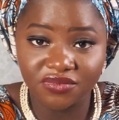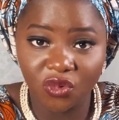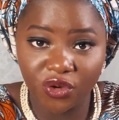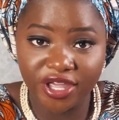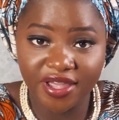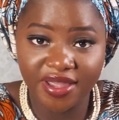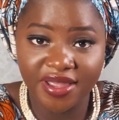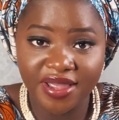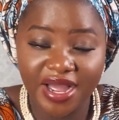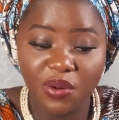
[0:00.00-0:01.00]
Okay?
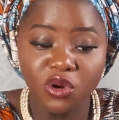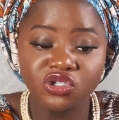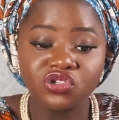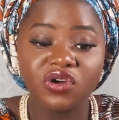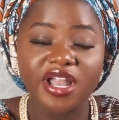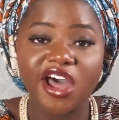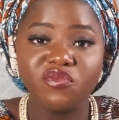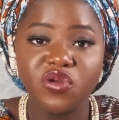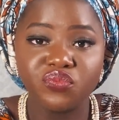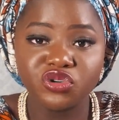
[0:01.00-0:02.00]
I want you to allow
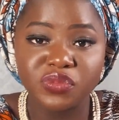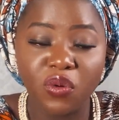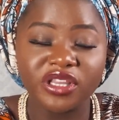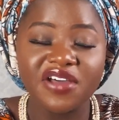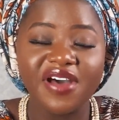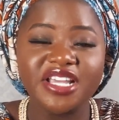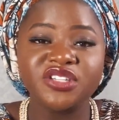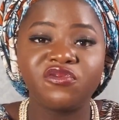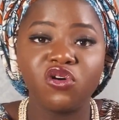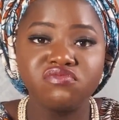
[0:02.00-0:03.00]
me prosper. Whatever is
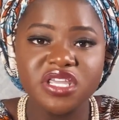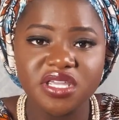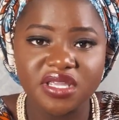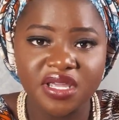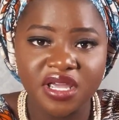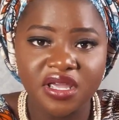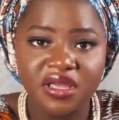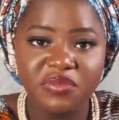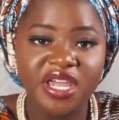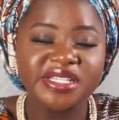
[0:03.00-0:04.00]
for me,
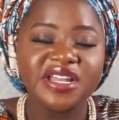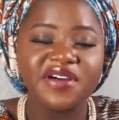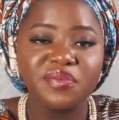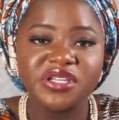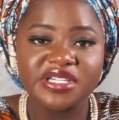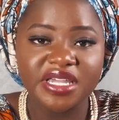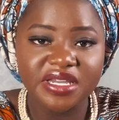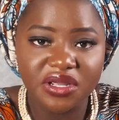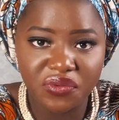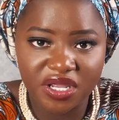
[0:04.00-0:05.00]
may it never be
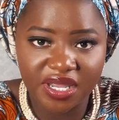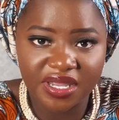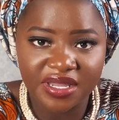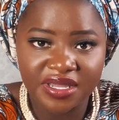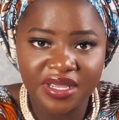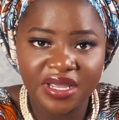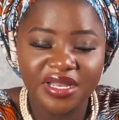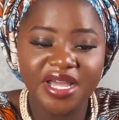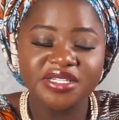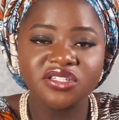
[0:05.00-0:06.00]
taken away.
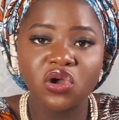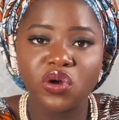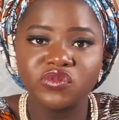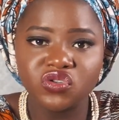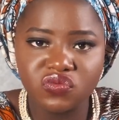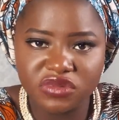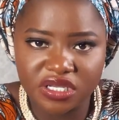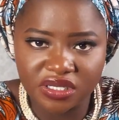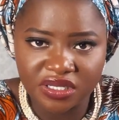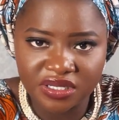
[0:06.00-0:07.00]
Let it come to
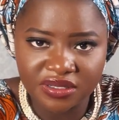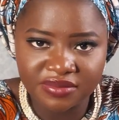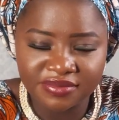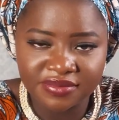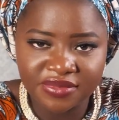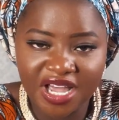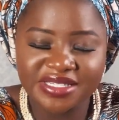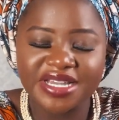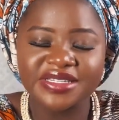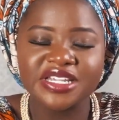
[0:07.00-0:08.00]
me. As
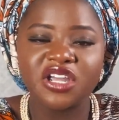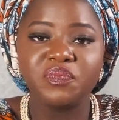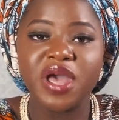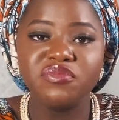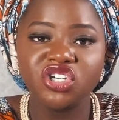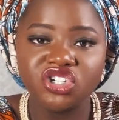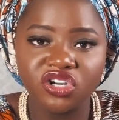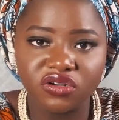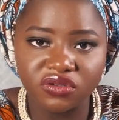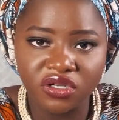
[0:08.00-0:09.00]
I seek
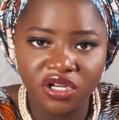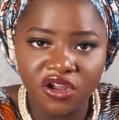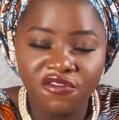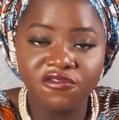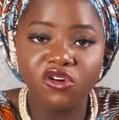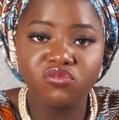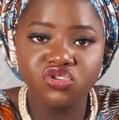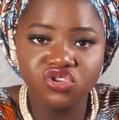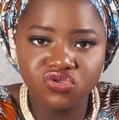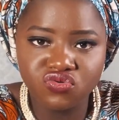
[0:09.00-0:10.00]
permission from
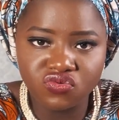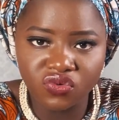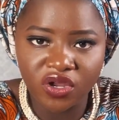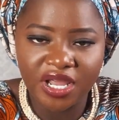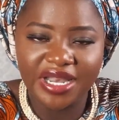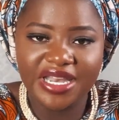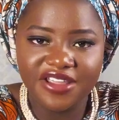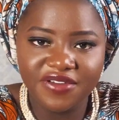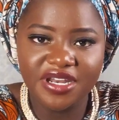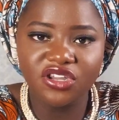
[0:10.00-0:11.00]
you
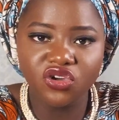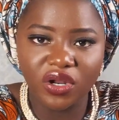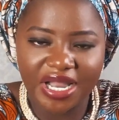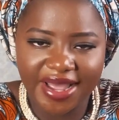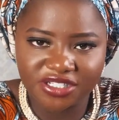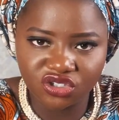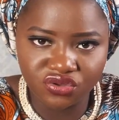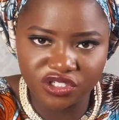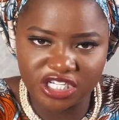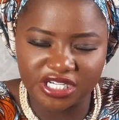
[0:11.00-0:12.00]
living in your land
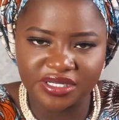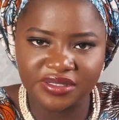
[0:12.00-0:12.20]
today.